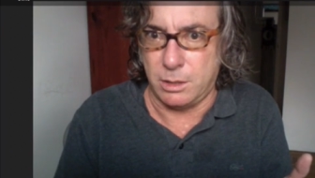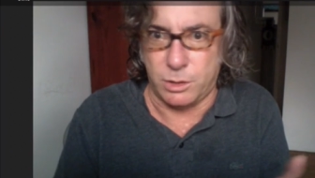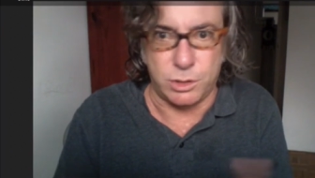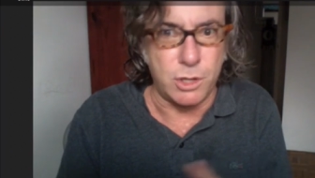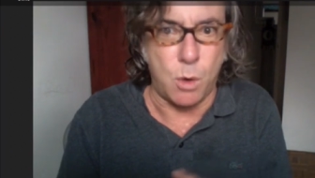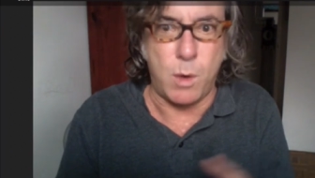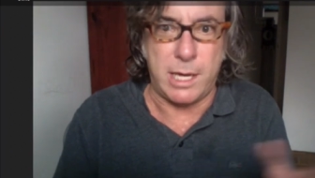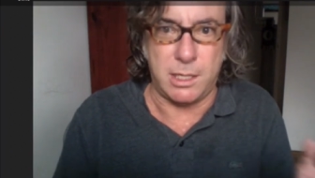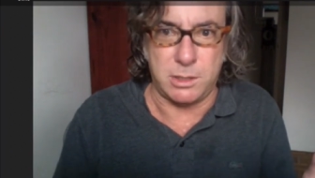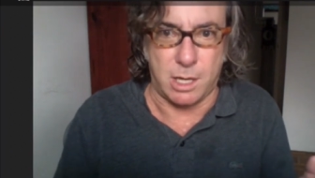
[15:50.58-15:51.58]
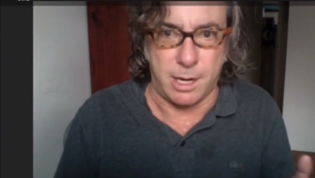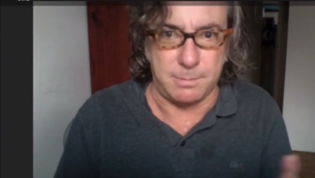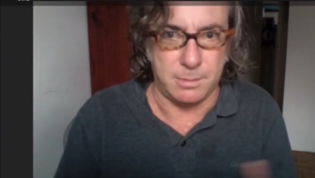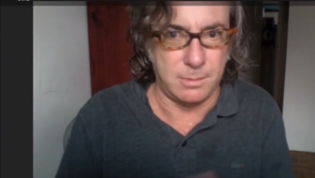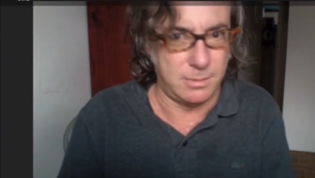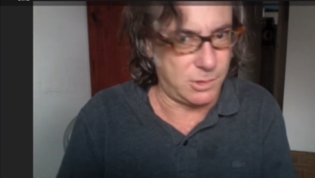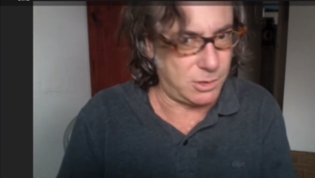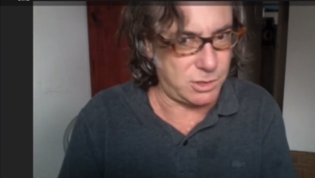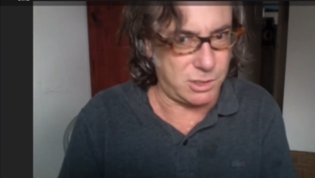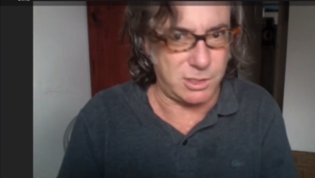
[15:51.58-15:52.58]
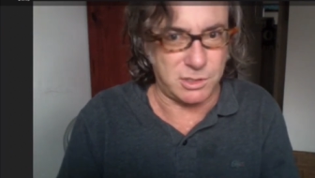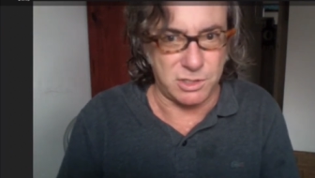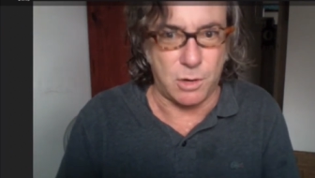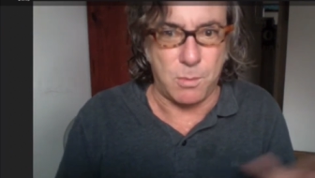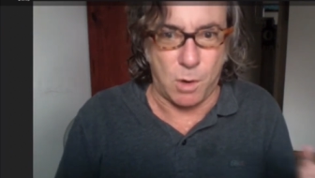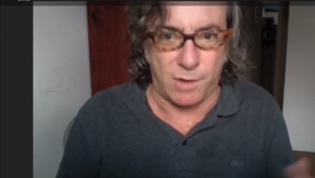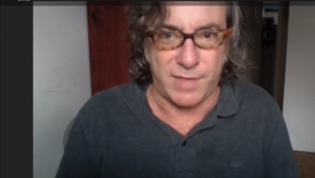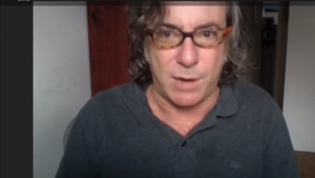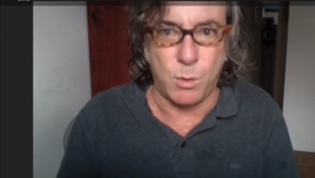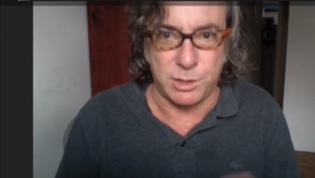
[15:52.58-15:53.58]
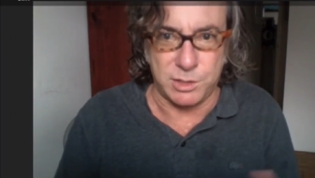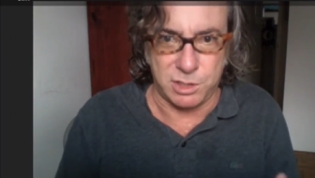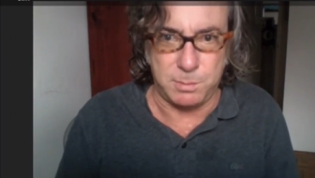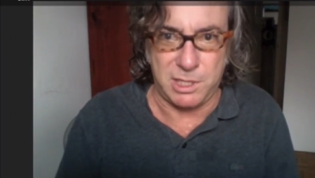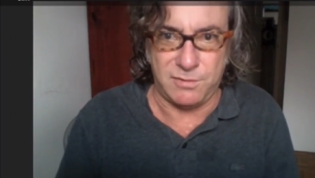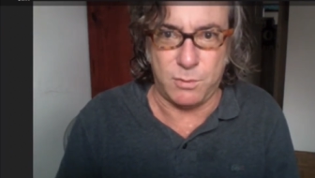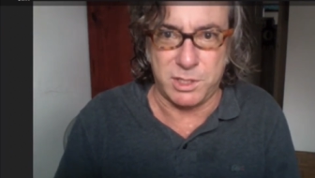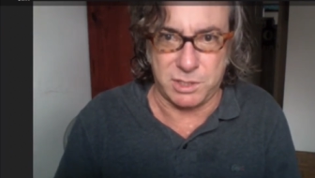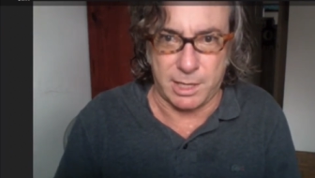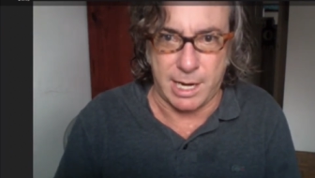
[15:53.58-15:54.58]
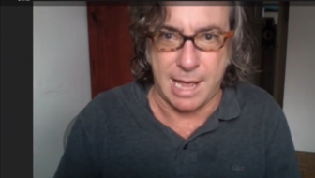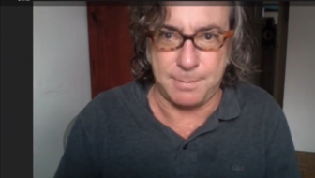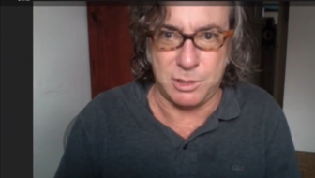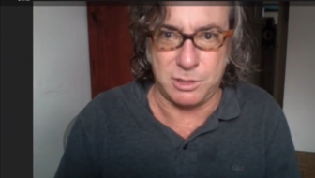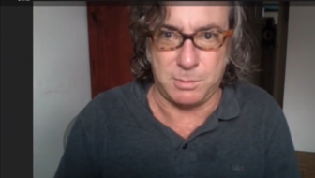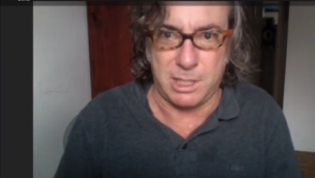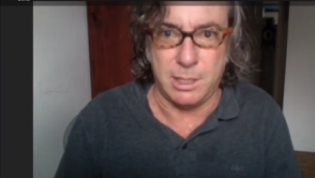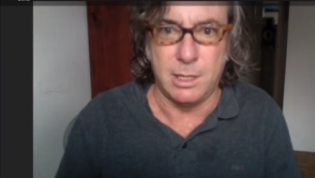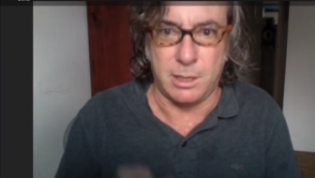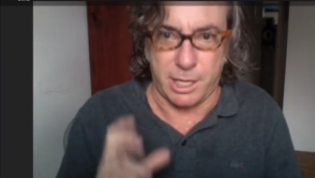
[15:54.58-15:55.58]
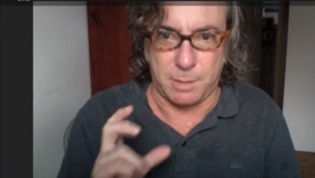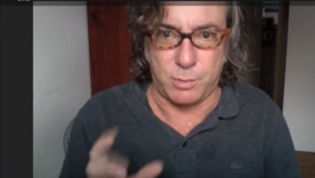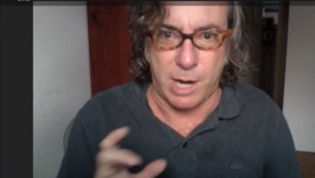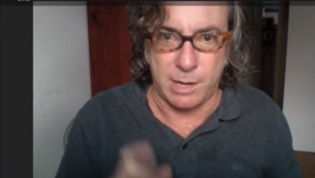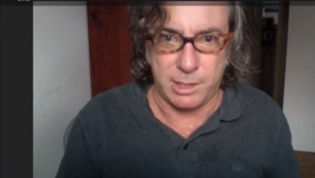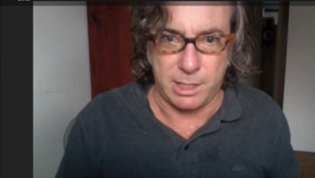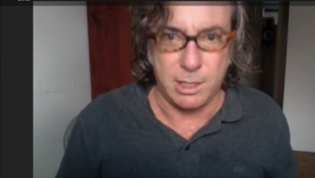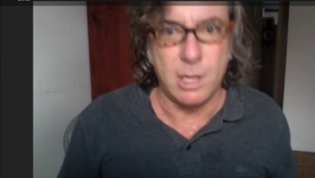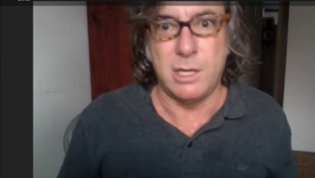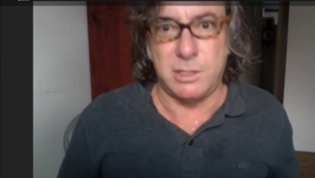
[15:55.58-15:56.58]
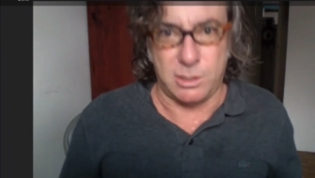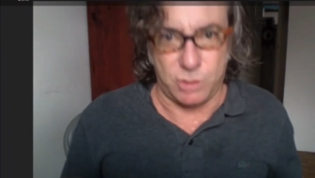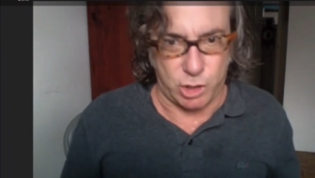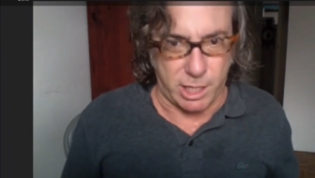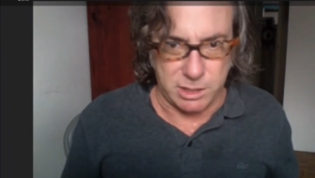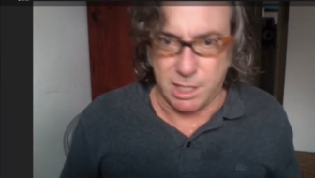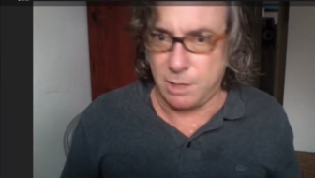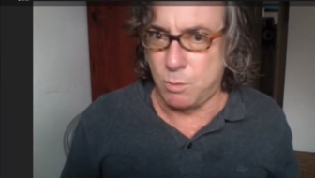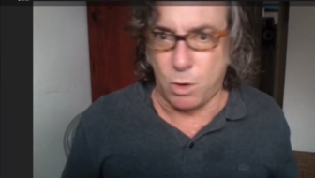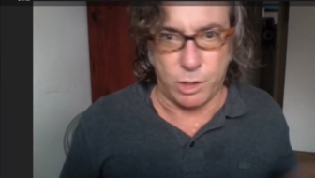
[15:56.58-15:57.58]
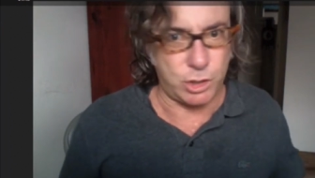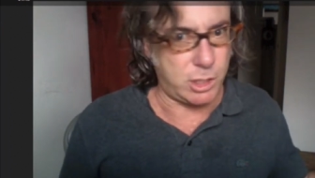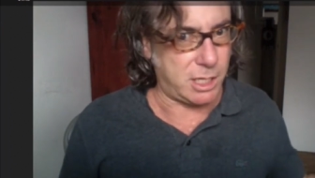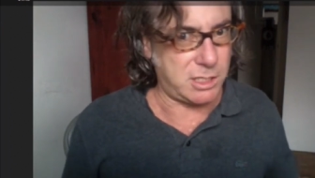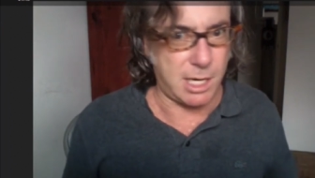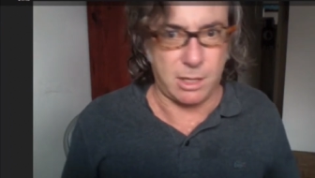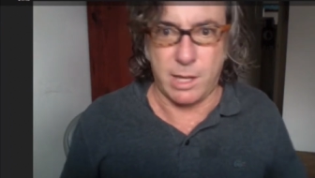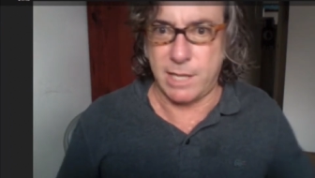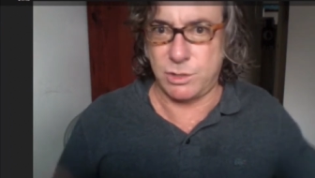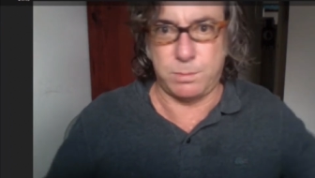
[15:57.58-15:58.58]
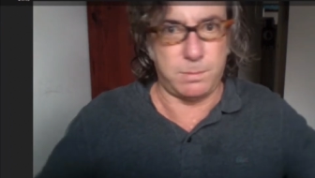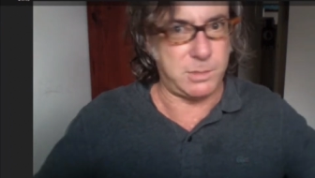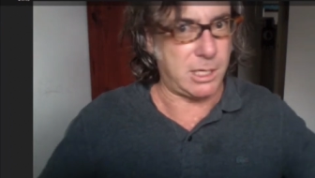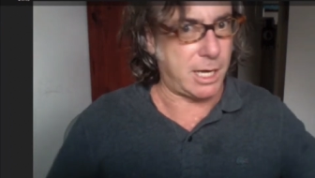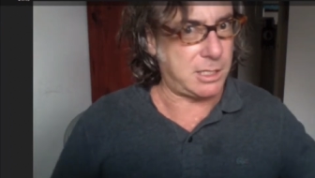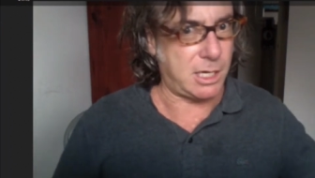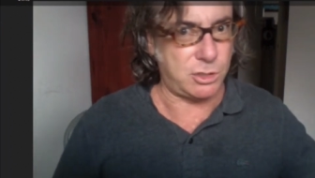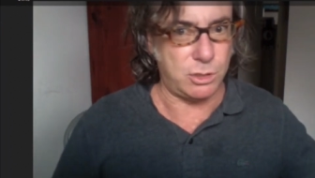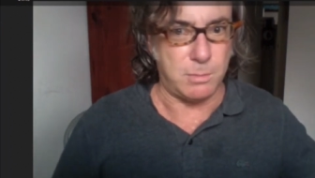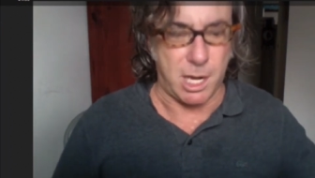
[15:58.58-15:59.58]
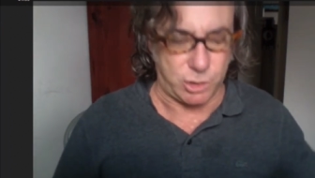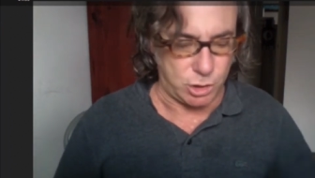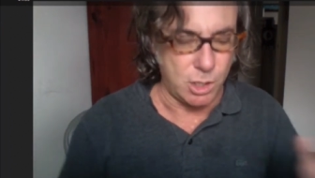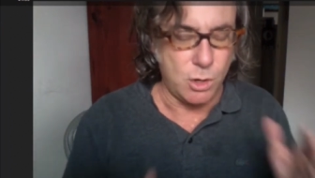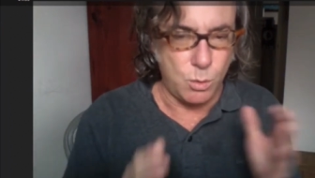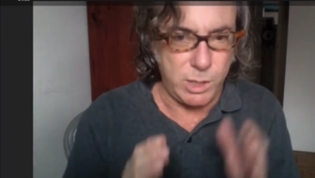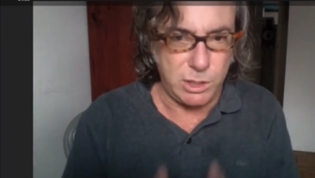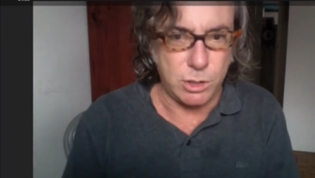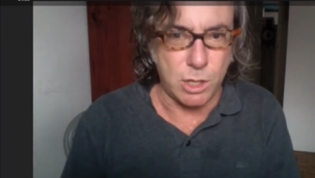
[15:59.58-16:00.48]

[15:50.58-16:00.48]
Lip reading: There's no waiting time. It's no more of that, where's the beef, what's going to happen to me, like a brownie. Should I take more, should I take less, did I take too much? We